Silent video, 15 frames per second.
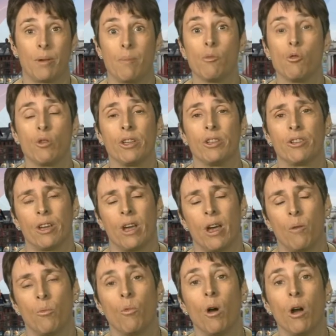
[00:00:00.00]
mortgage
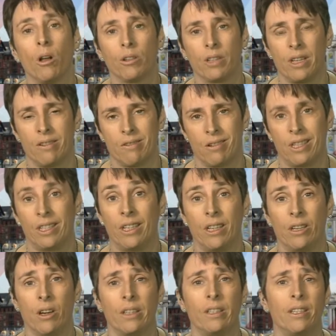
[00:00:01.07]
world in
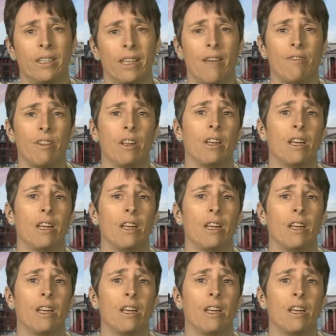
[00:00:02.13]
1997.